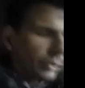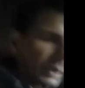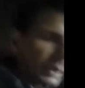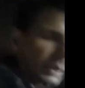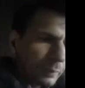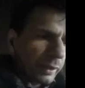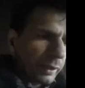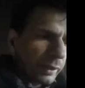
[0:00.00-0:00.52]

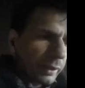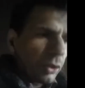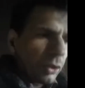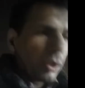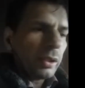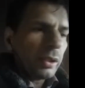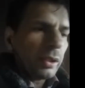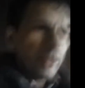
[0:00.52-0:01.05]
you expect
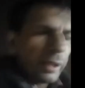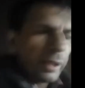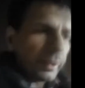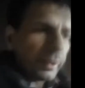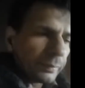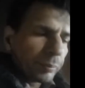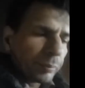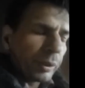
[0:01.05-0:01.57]

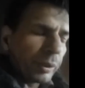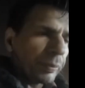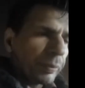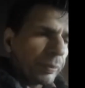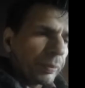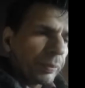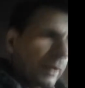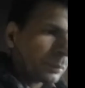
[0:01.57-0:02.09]
ordinary
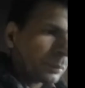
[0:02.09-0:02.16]
people